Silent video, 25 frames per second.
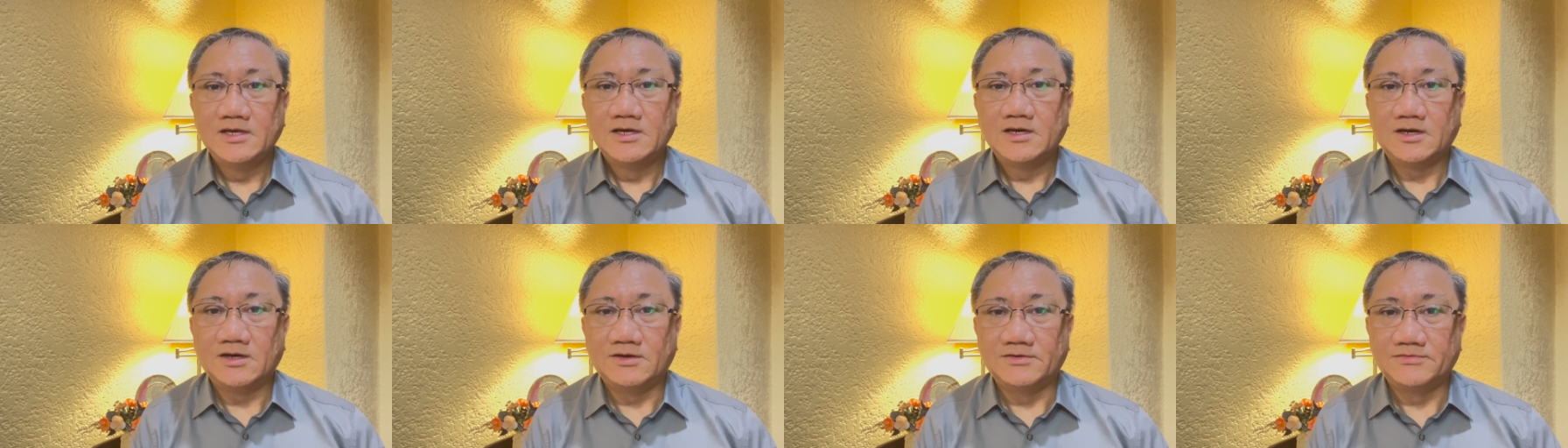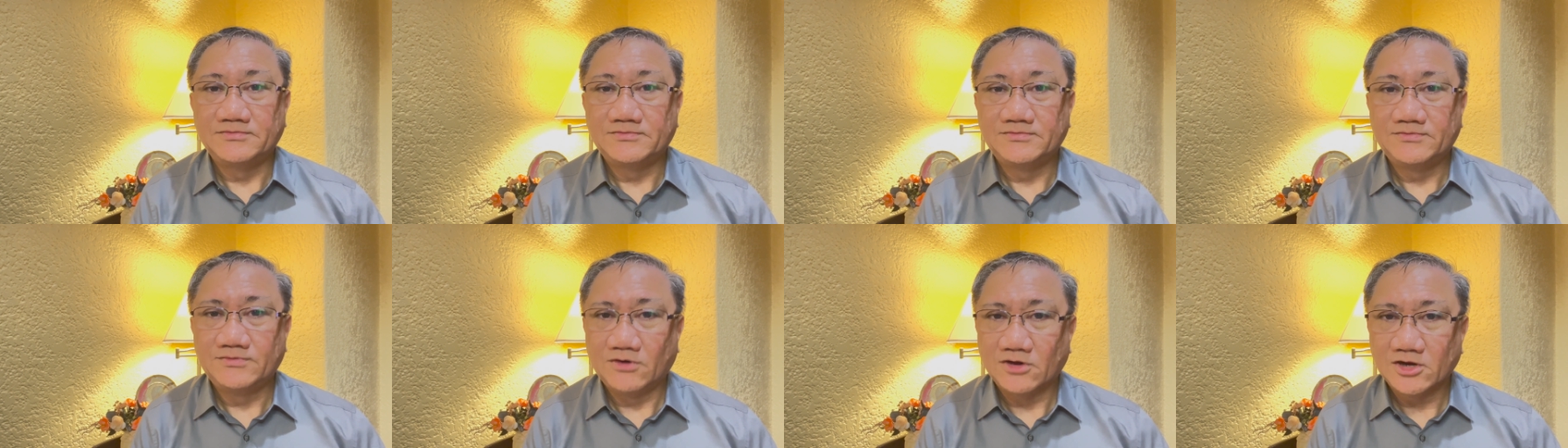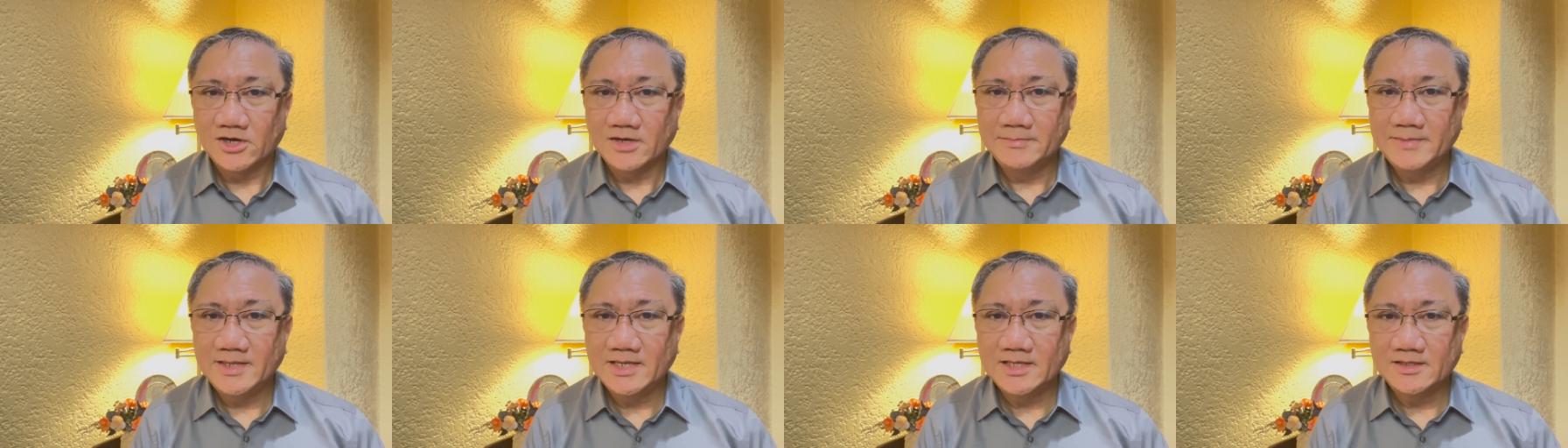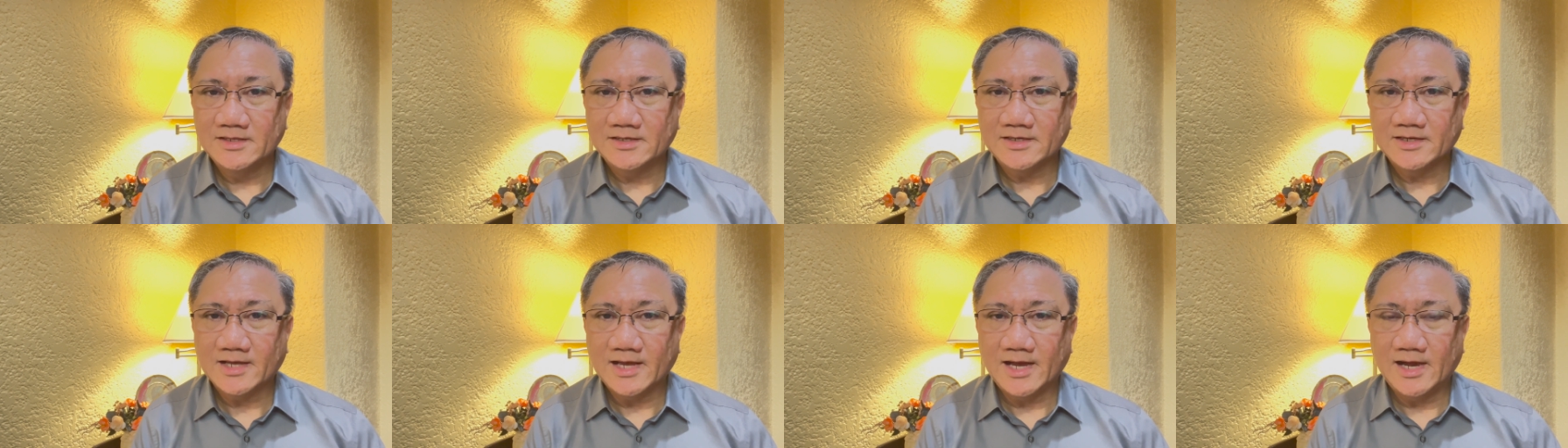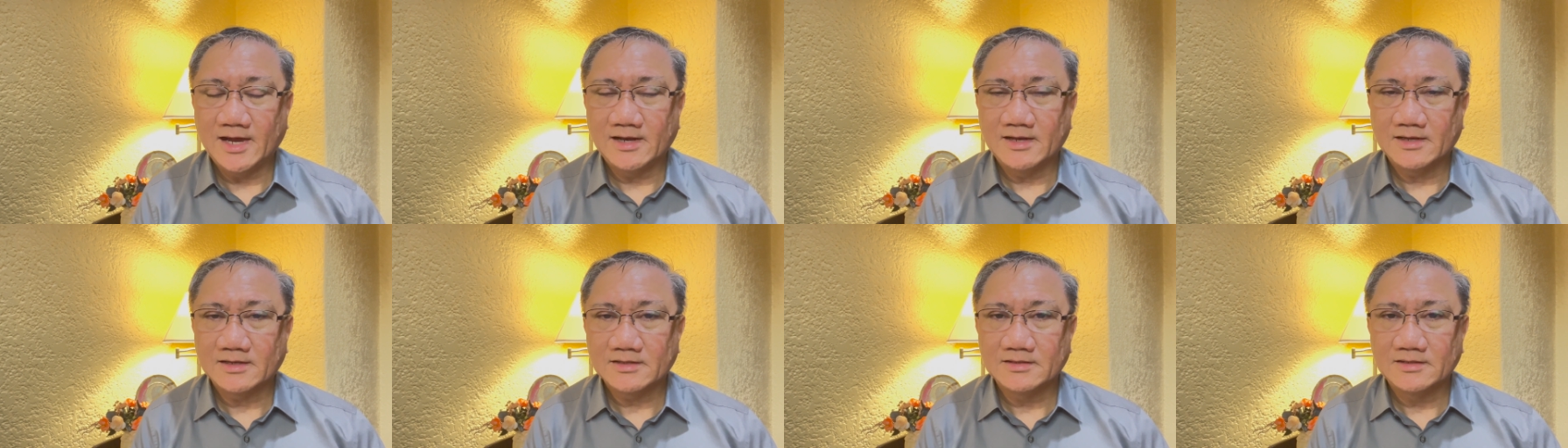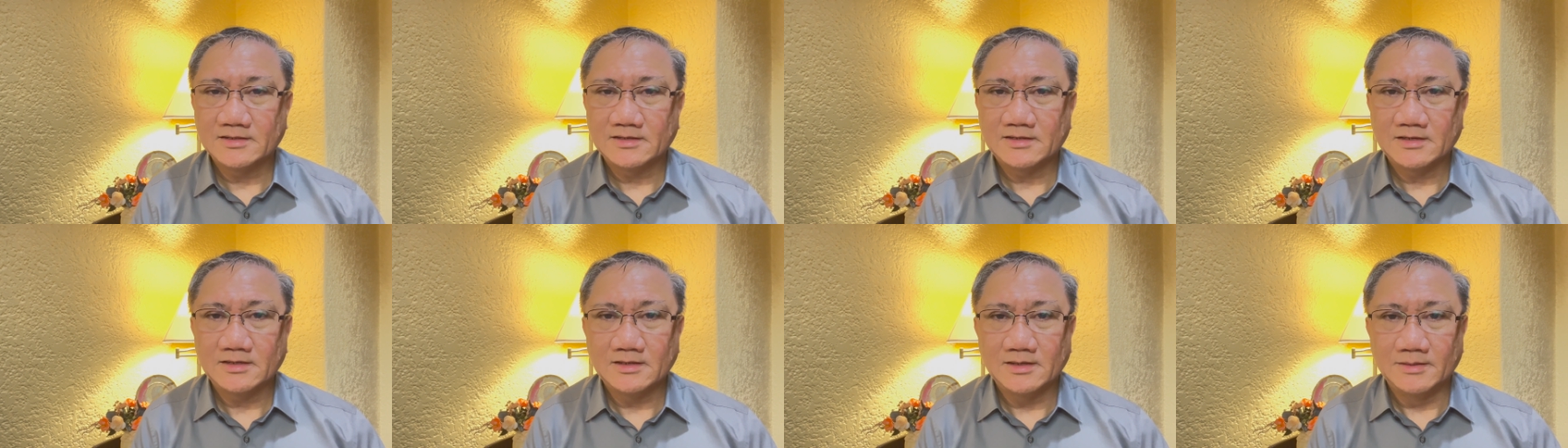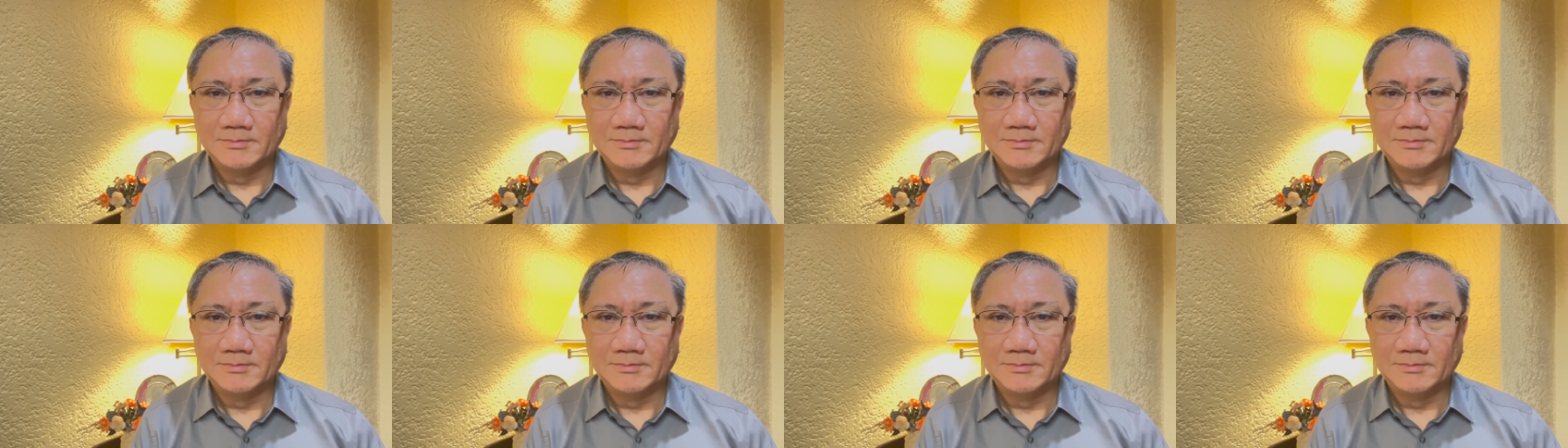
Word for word: of forming their character,